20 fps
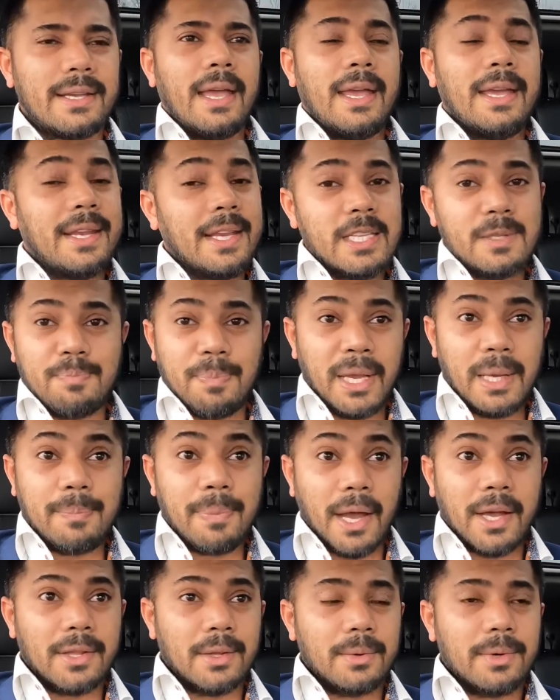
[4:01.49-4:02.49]
It is big,
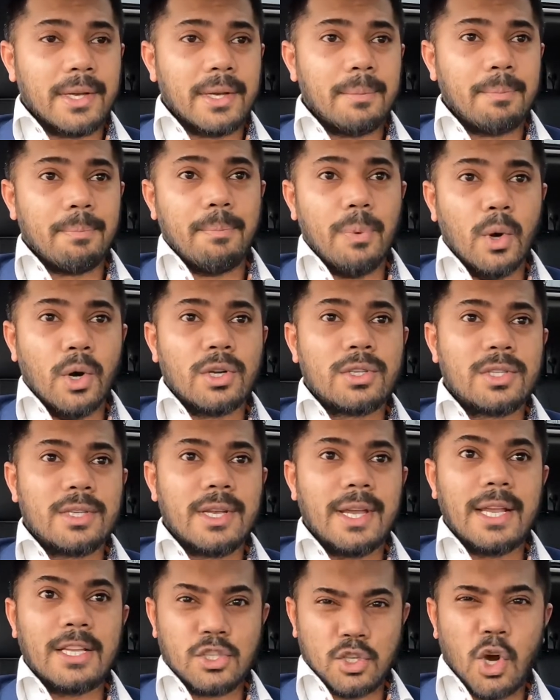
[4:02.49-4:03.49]
by the way, but
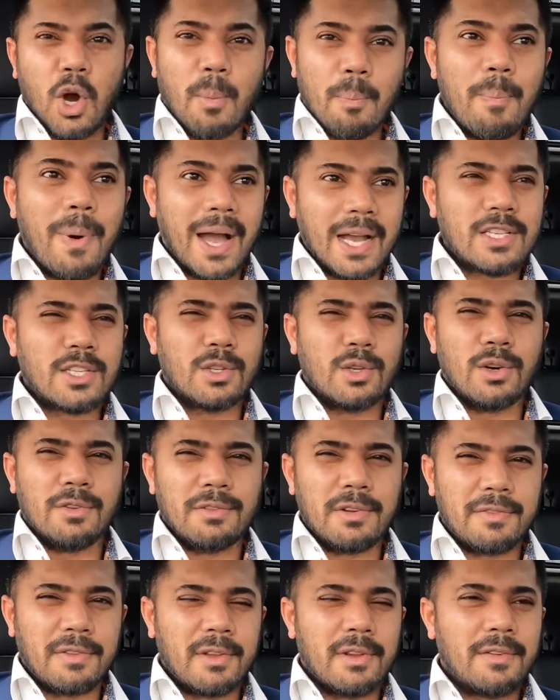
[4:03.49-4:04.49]
it's compact enough,
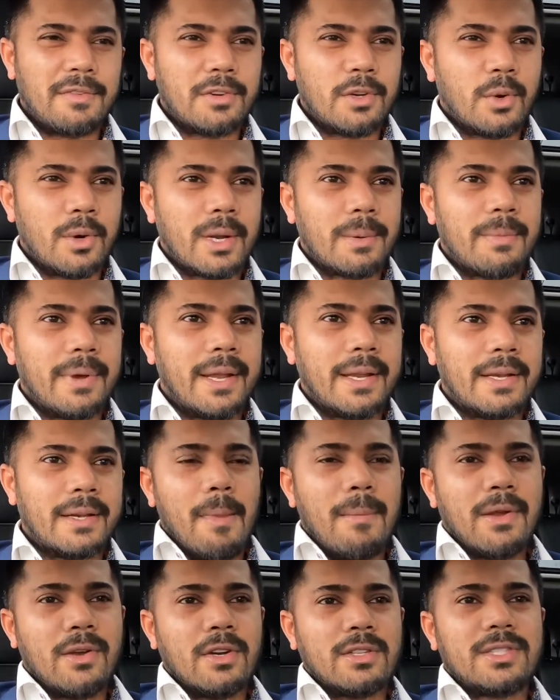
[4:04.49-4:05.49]
if you know what I mean.
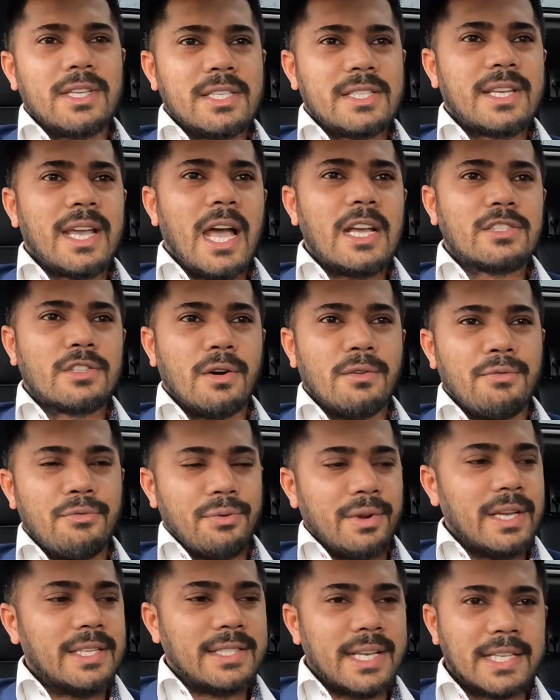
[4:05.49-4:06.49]
Because this car's got
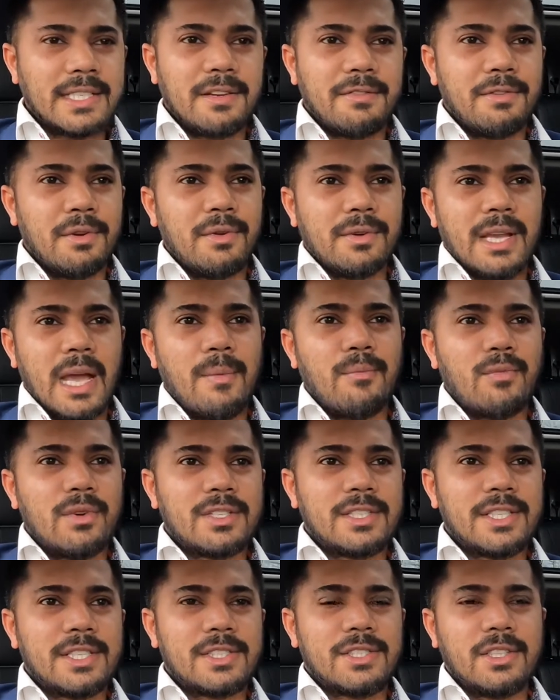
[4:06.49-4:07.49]
360 view camera
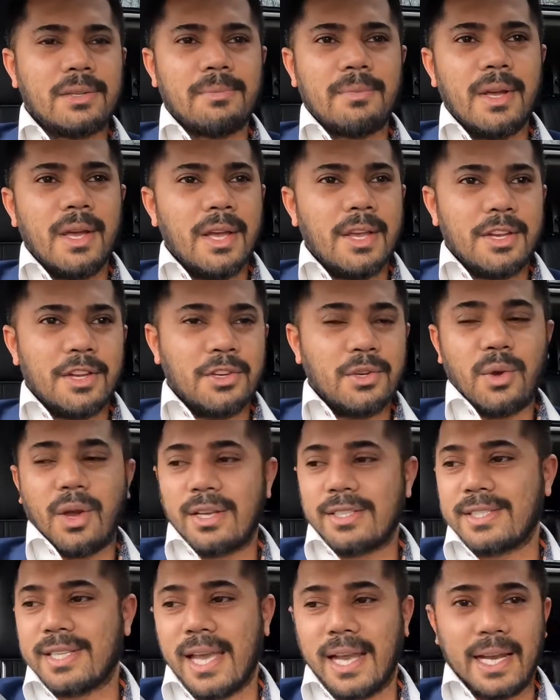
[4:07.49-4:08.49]
system, you know
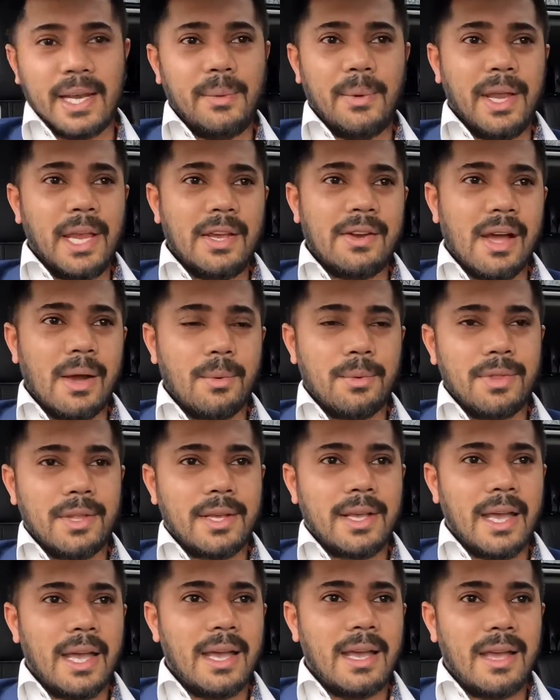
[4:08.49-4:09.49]
exactly where you're at with the
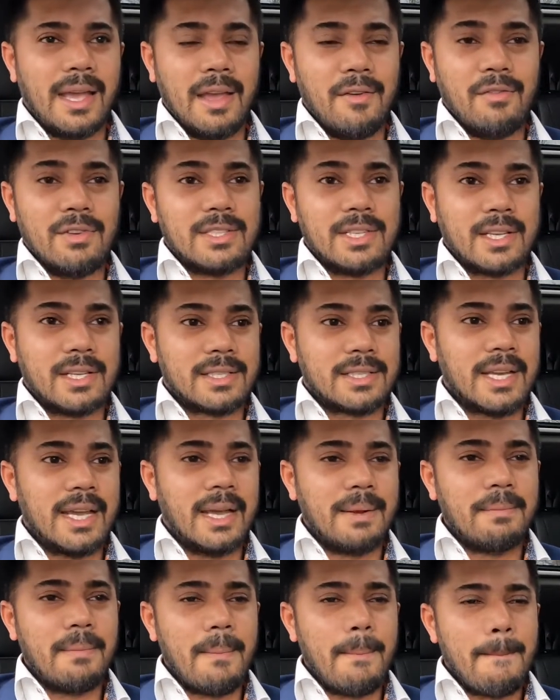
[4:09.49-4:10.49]
car every single time.